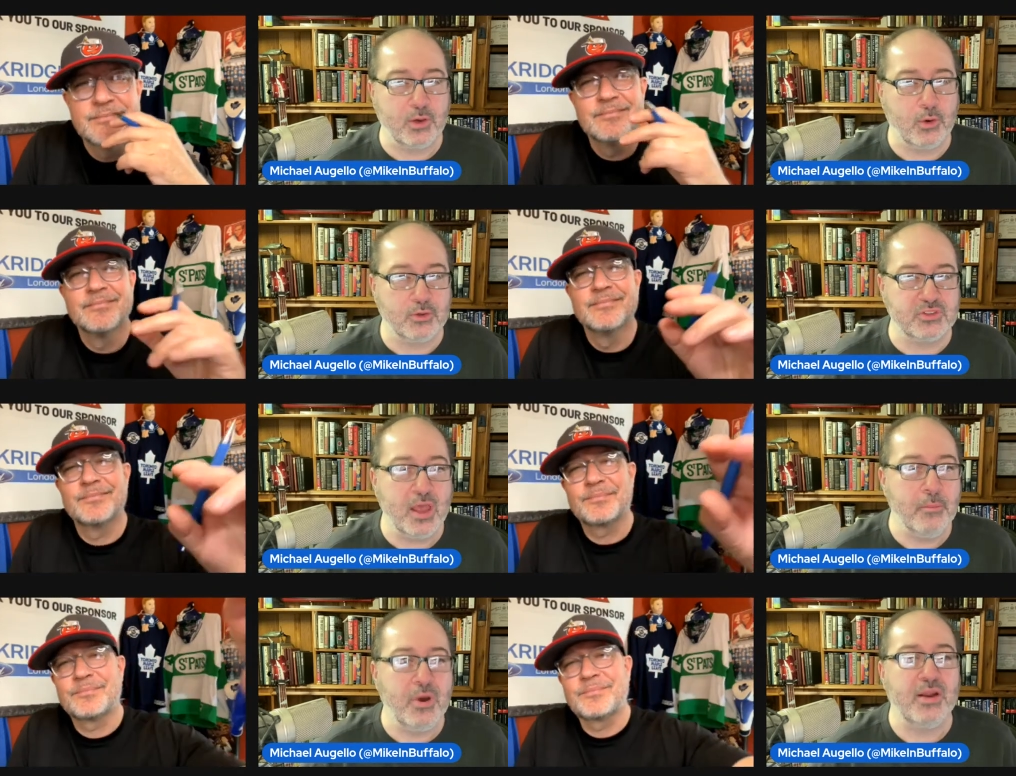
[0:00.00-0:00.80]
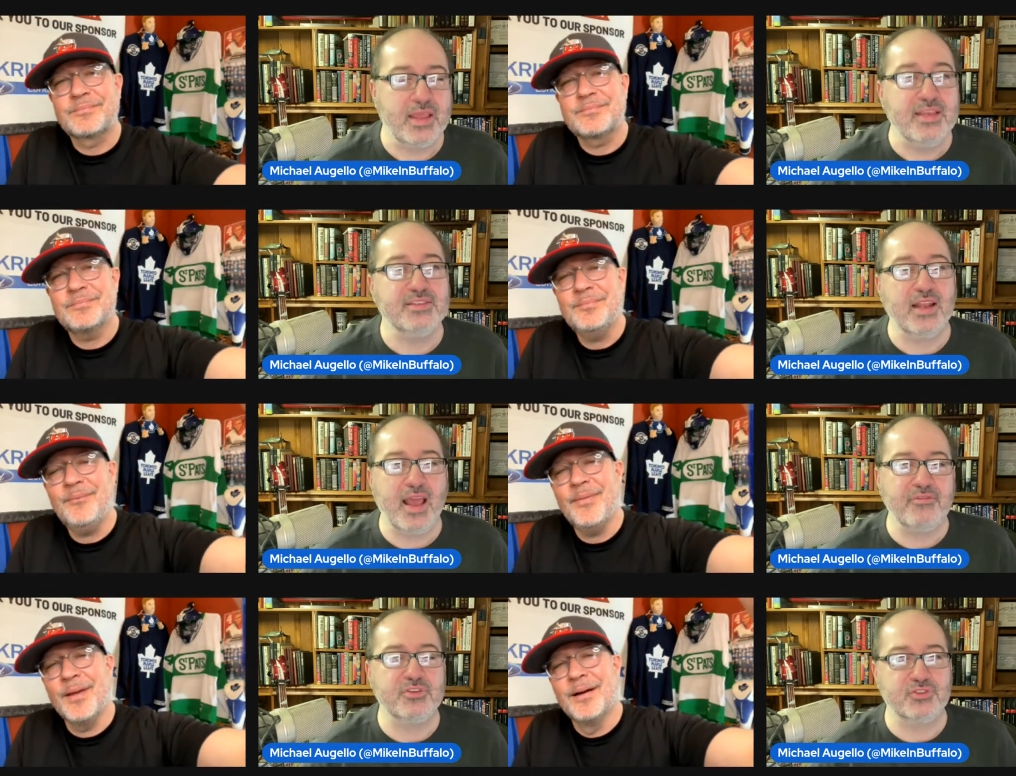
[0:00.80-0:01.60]
Speaker 1: goals, but he's going to
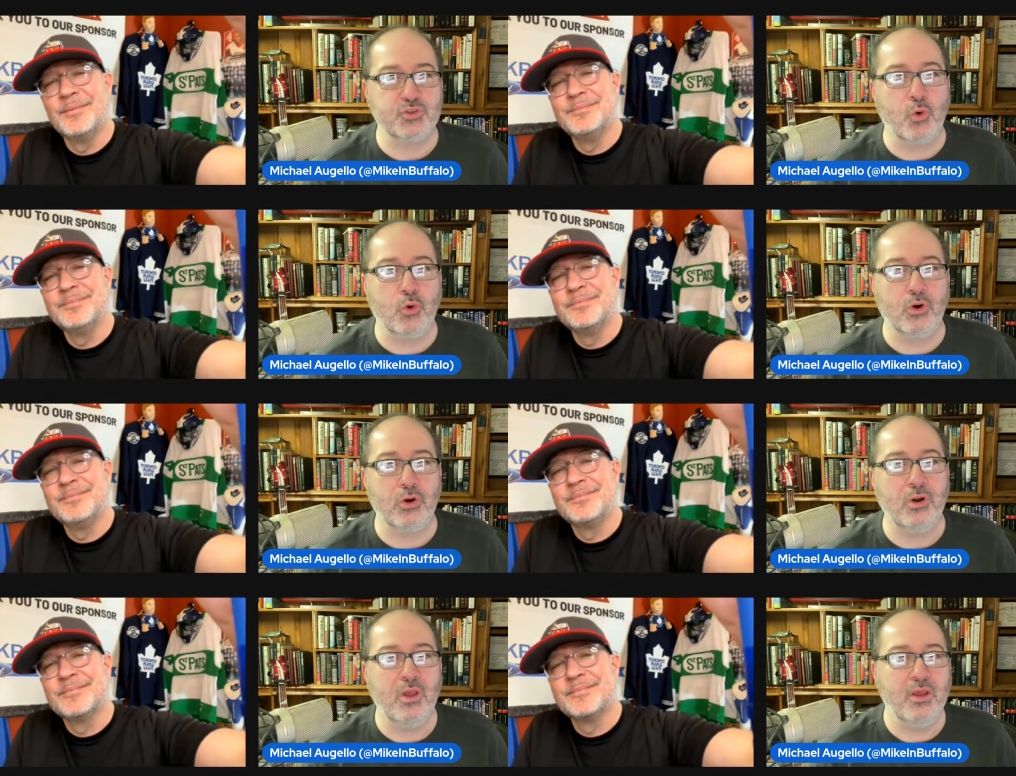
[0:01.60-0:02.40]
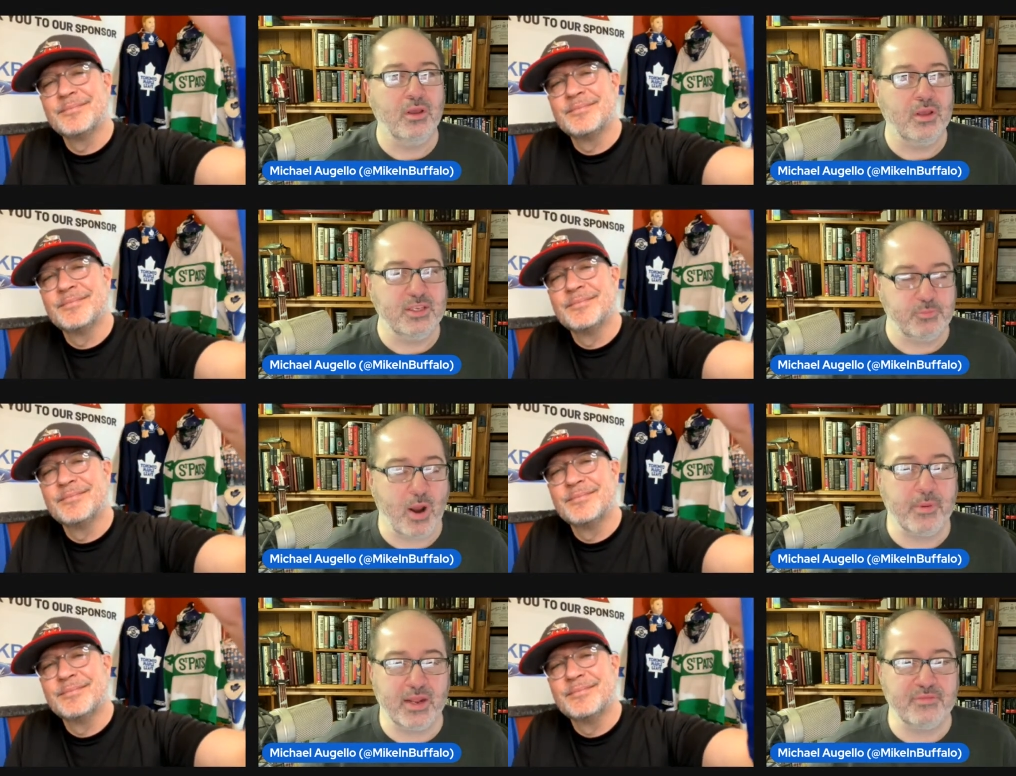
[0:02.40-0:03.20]
have to score he's
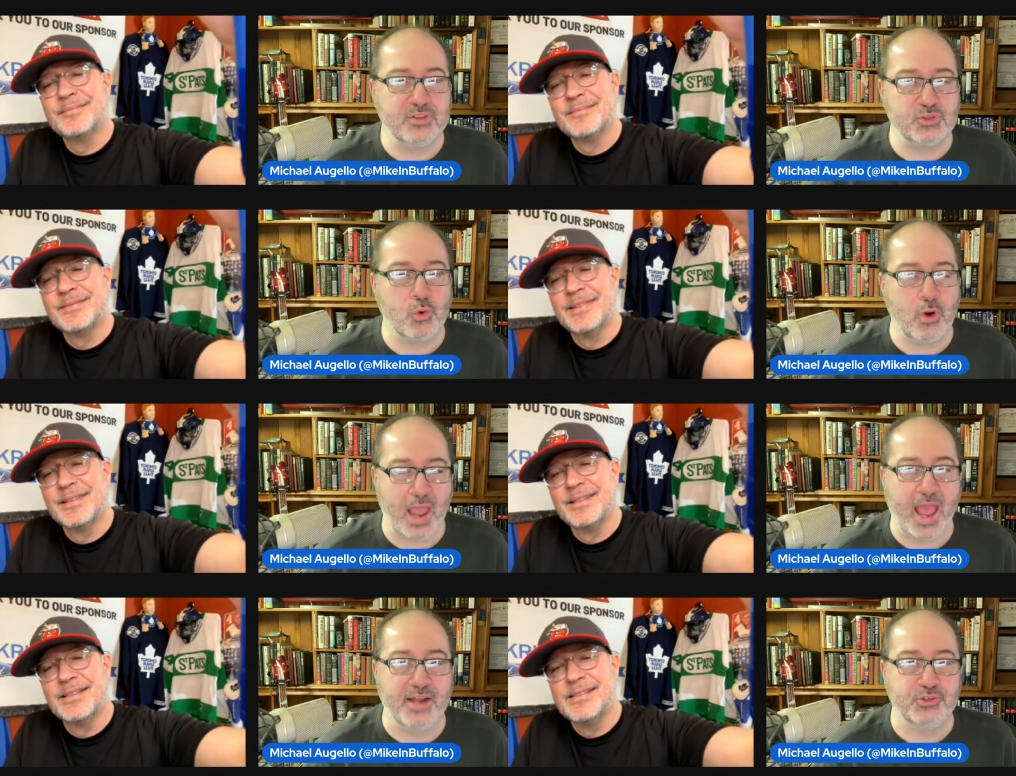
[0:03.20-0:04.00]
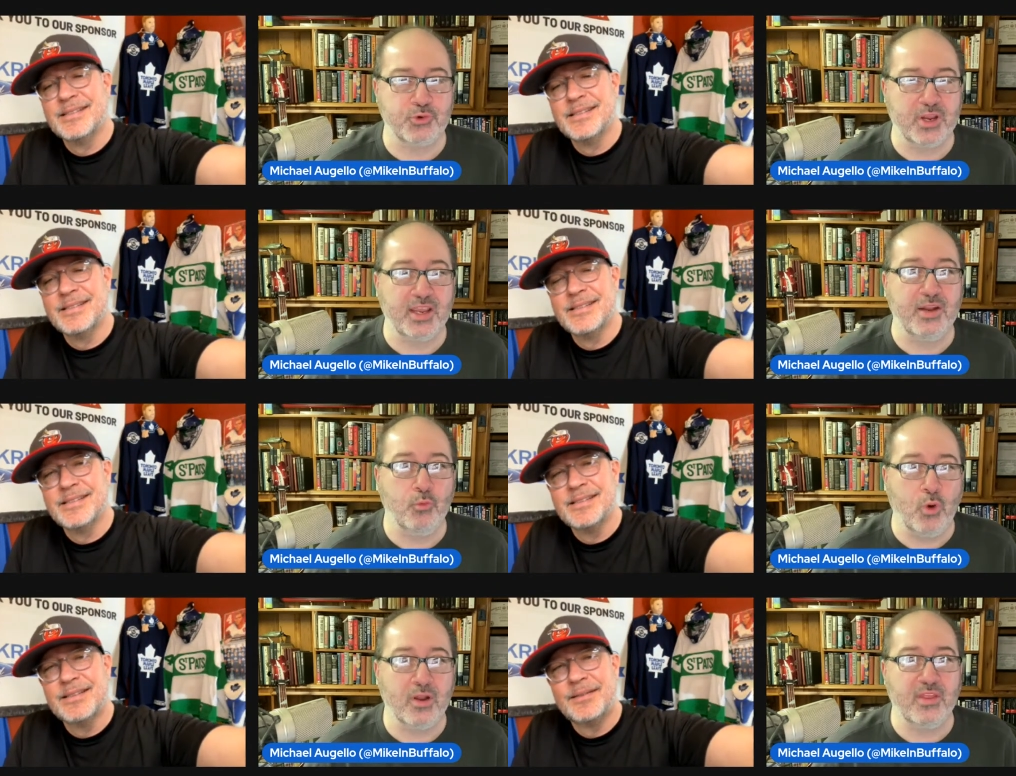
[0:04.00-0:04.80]
probably going to have to score a hat trick
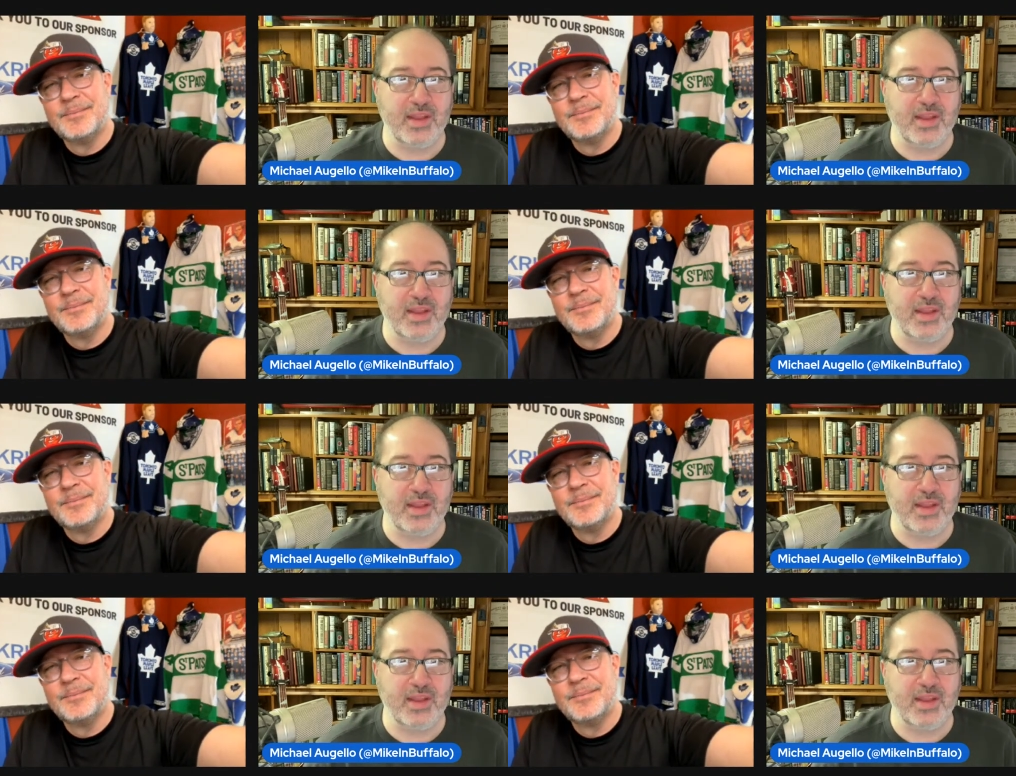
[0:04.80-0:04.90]
in one of the